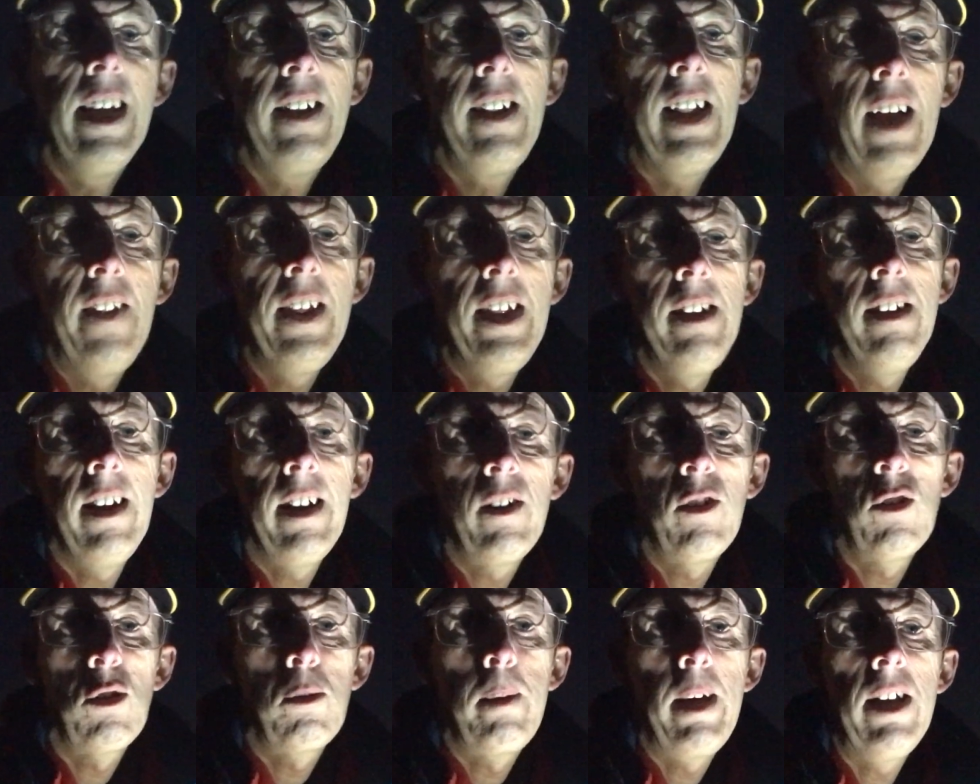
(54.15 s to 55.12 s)
Now the
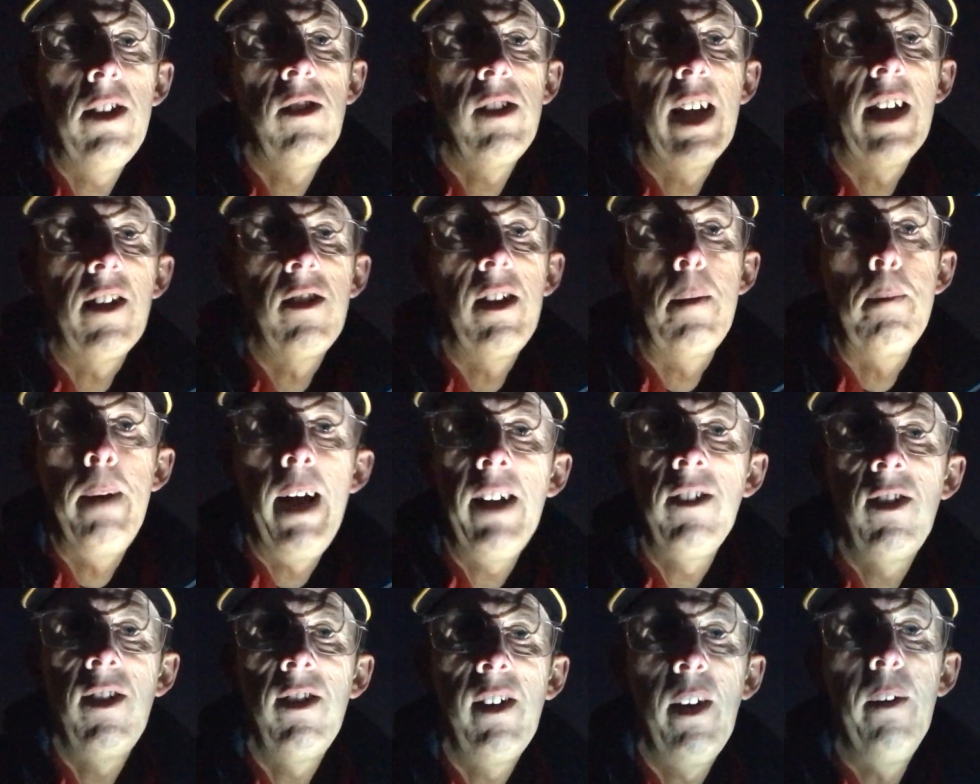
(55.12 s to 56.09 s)
International Space Station, it
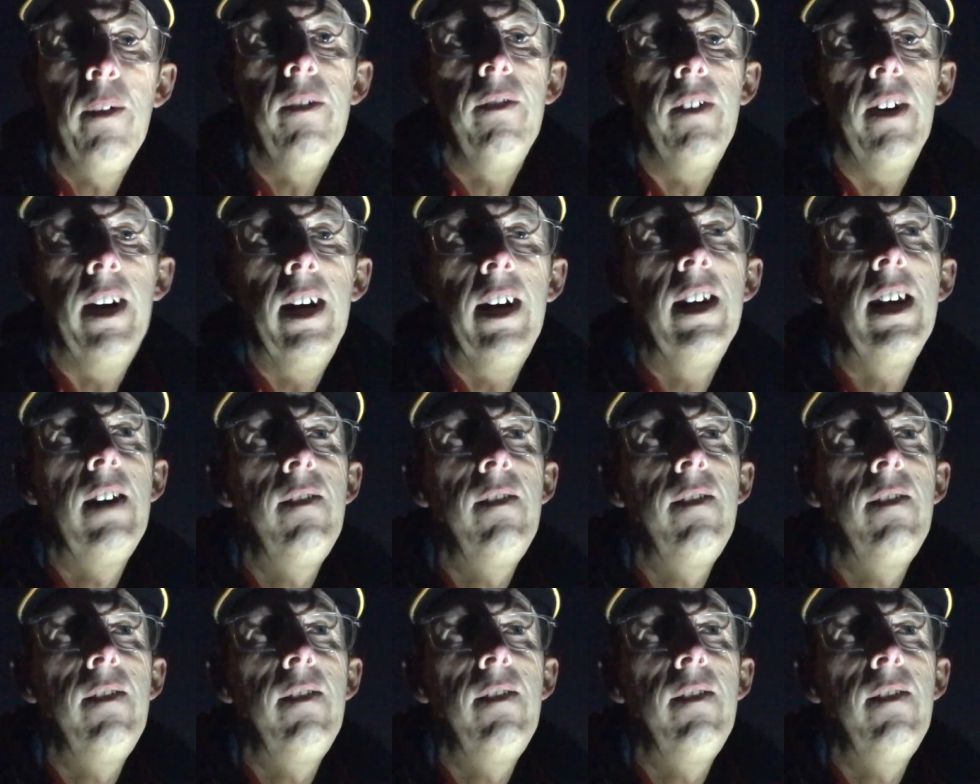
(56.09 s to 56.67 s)
passes over